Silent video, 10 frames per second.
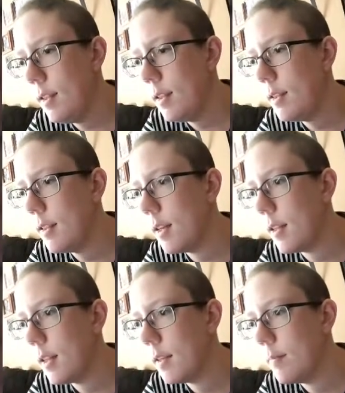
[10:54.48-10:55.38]
none of
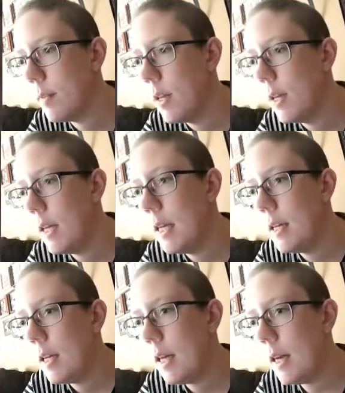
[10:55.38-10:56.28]
that.
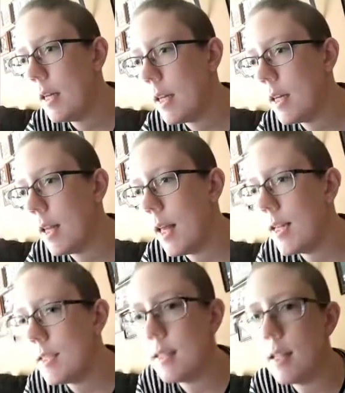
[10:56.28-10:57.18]
And then
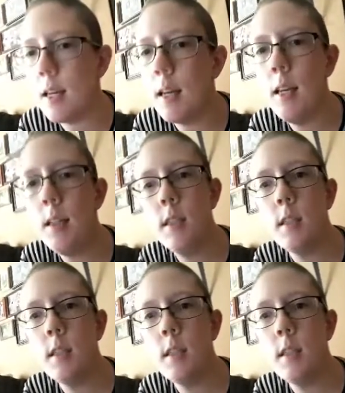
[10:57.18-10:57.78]
lastly,